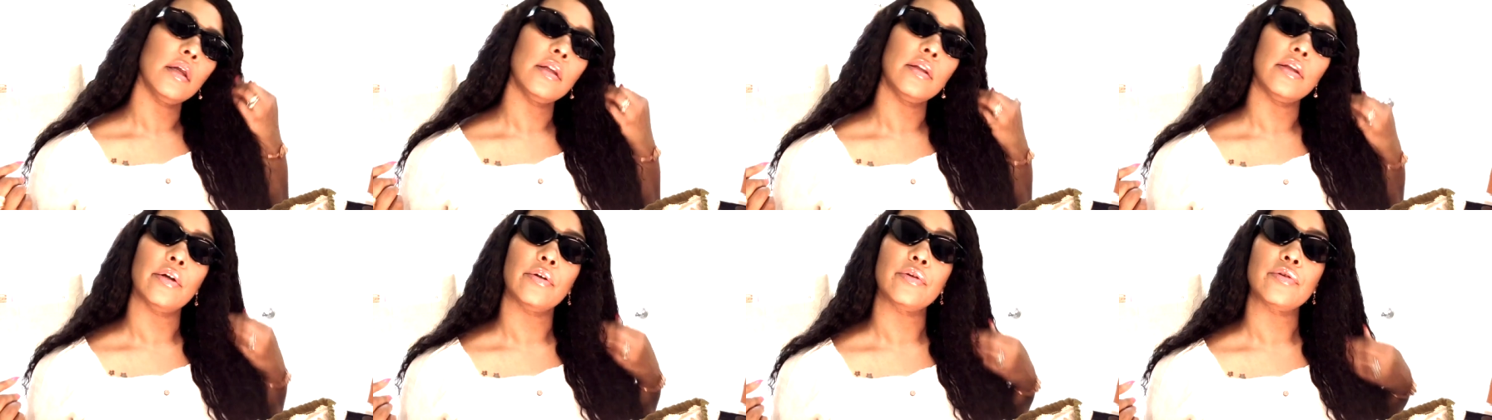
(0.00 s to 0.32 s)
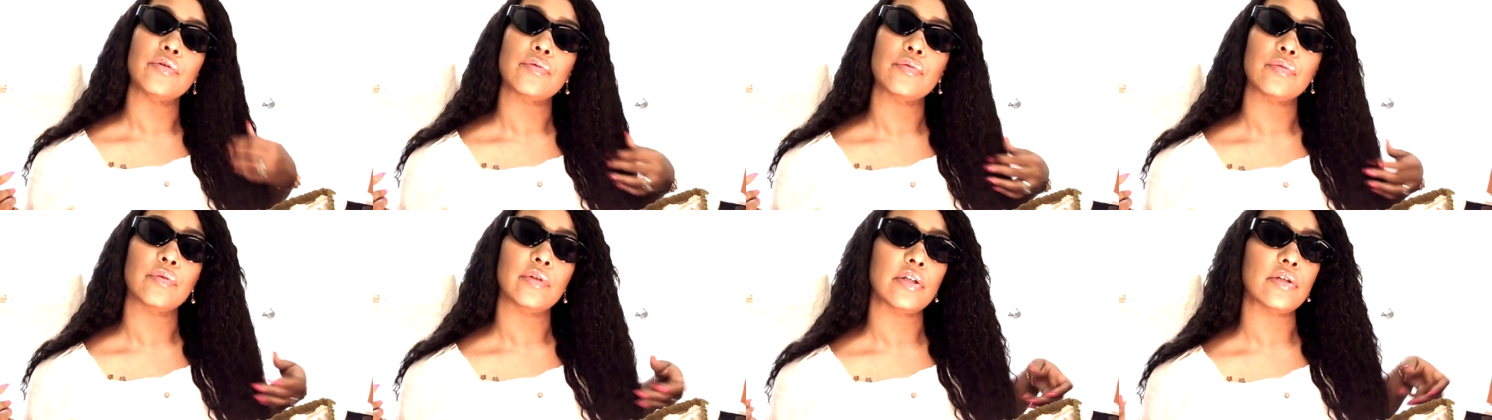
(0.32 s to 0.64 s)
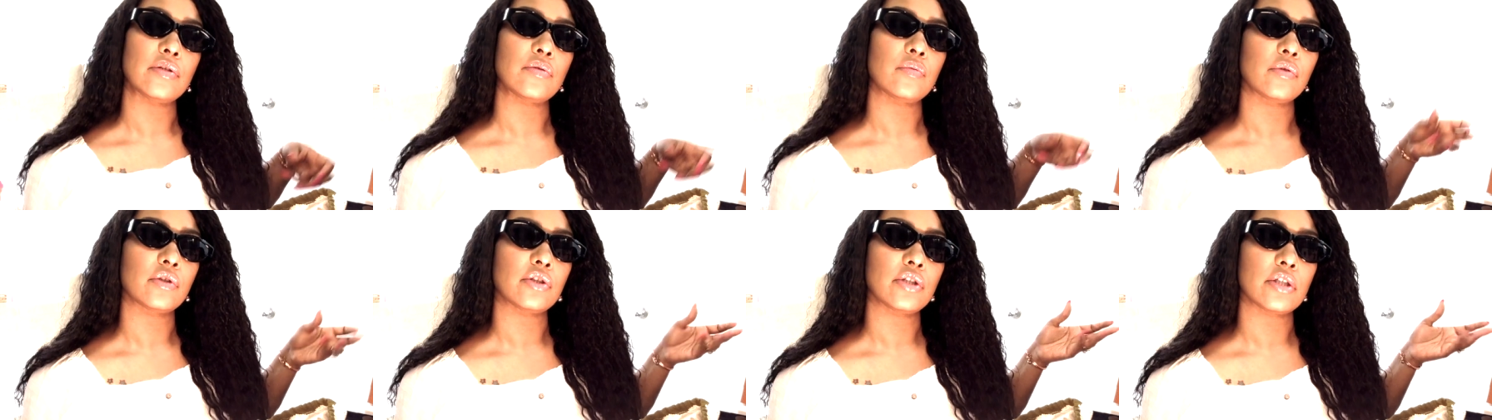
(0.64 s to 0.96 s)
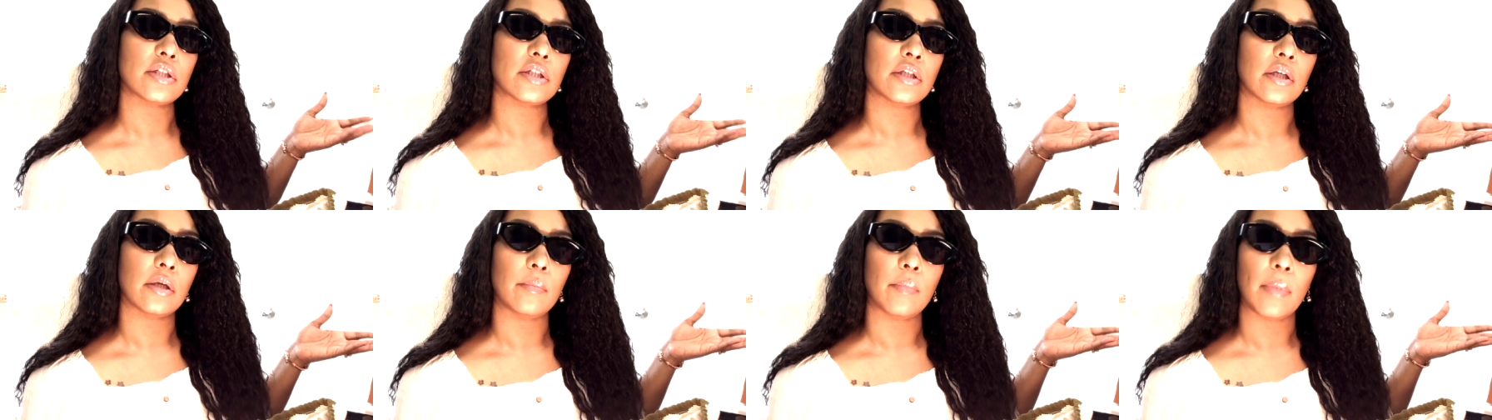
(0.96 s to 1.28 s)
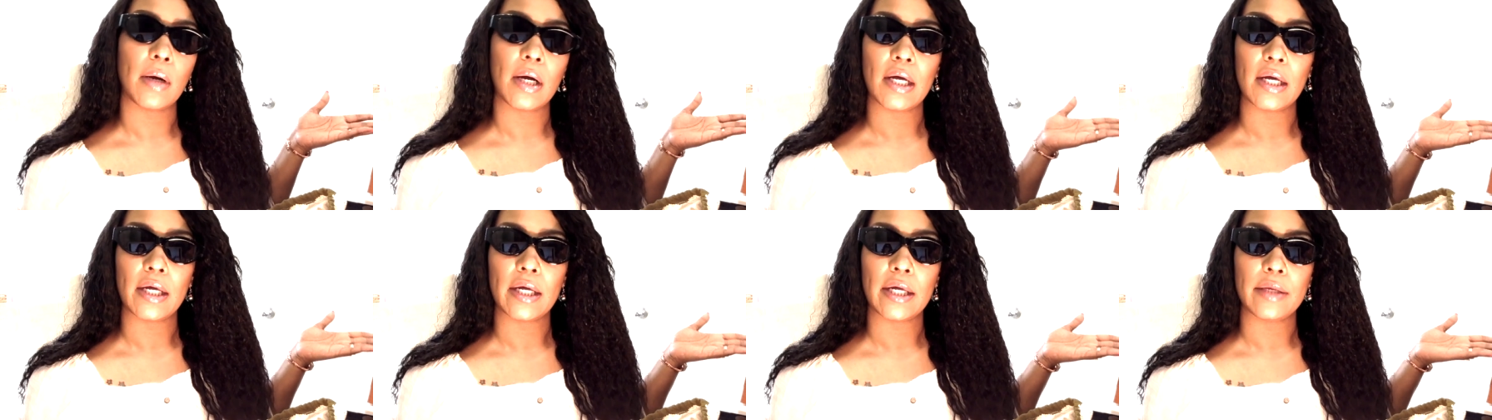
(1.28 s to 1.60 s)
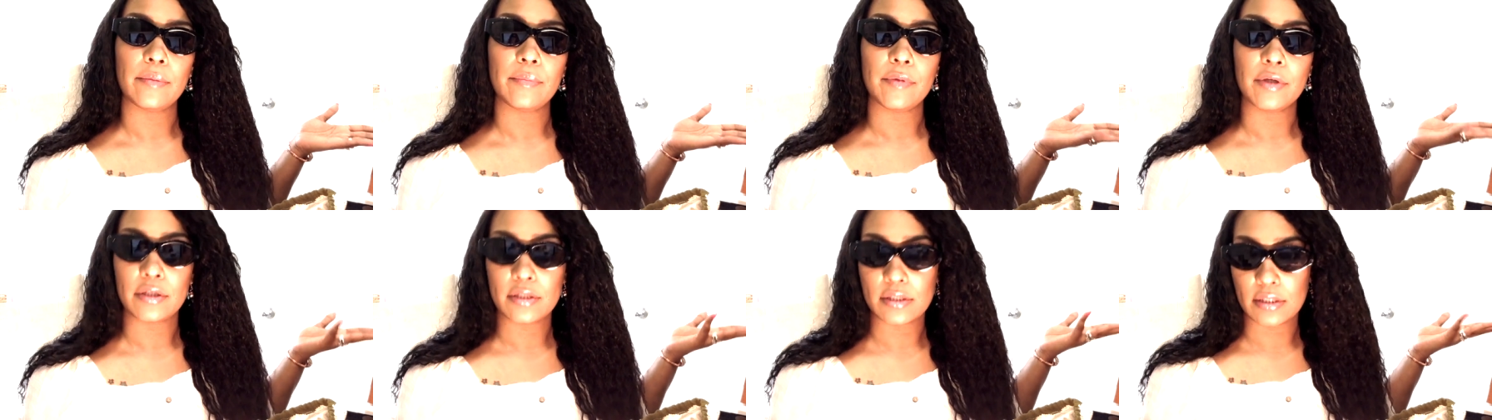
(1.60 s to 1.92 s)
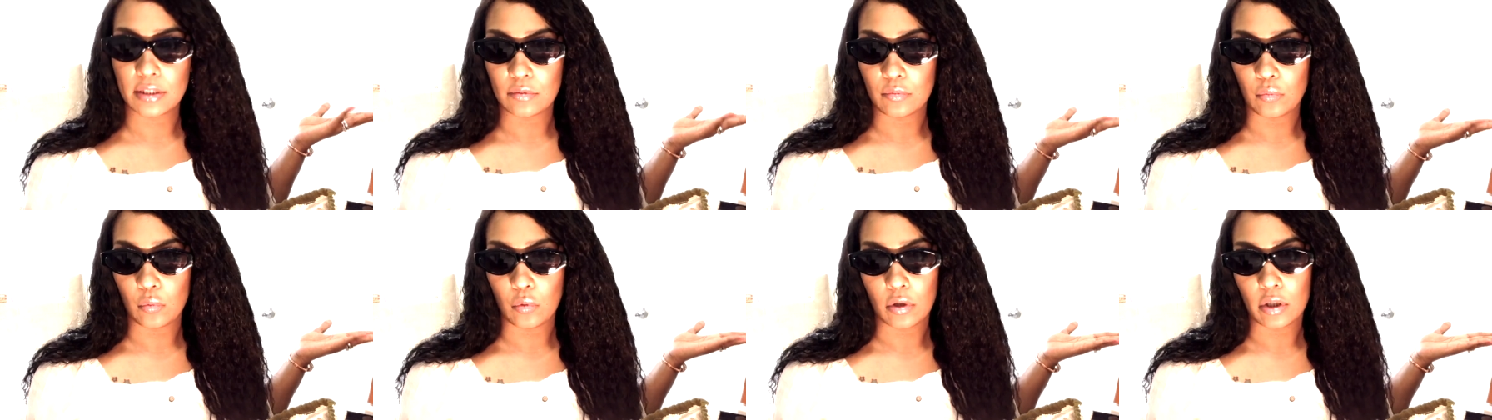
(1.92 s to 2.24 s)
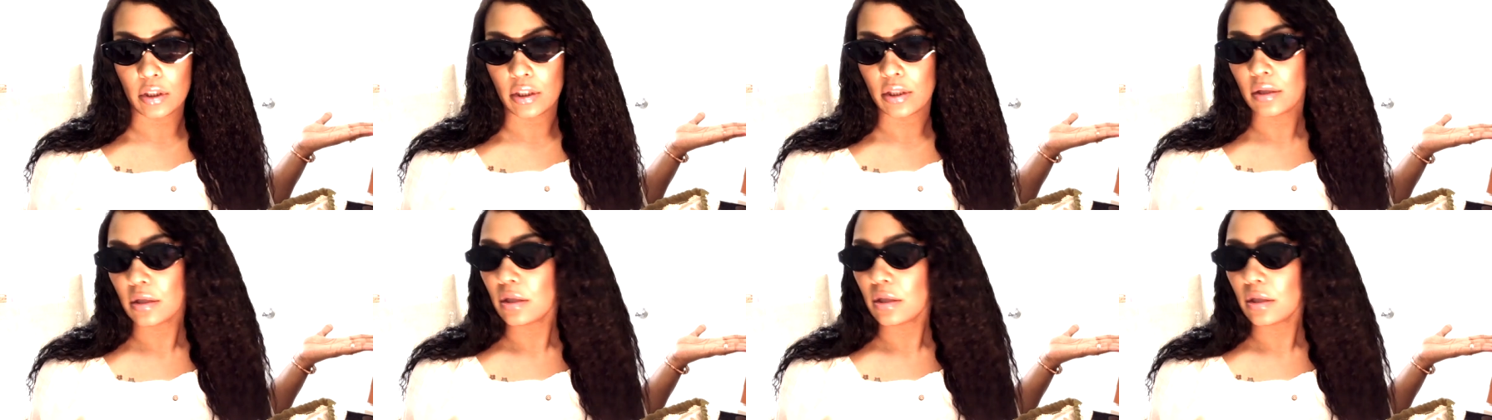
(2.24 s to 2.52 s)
Those these were just a buy because I wanted